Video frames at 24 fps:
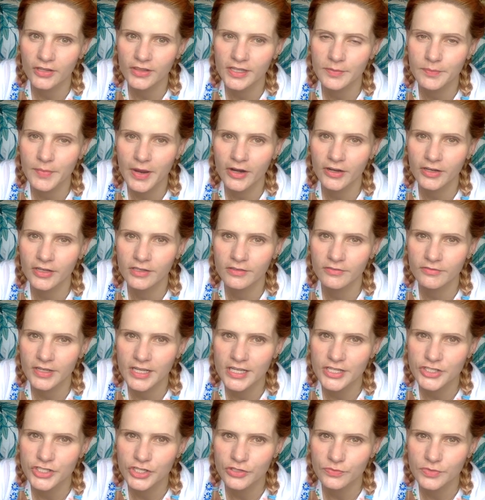the American
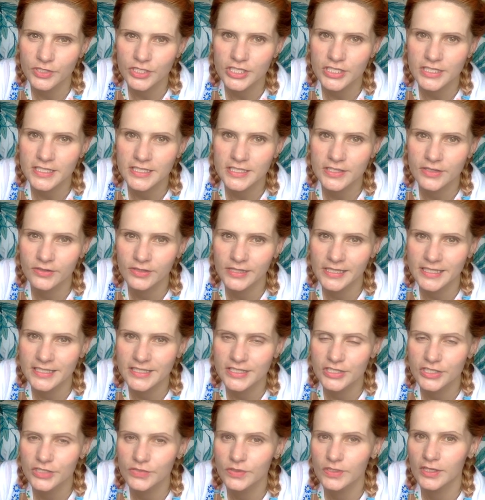version, which I still listen
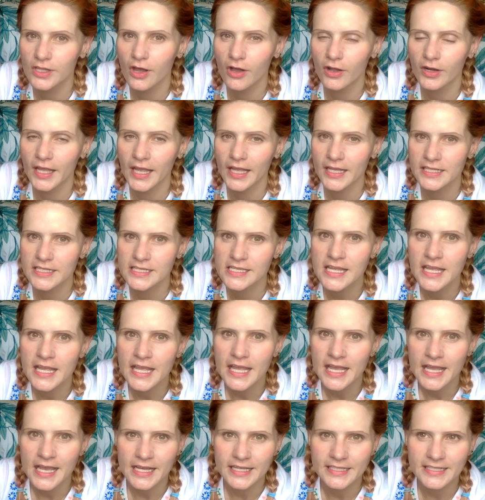to a lot. And
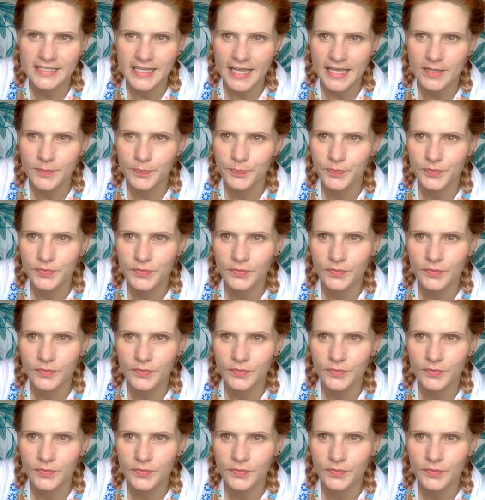I'd say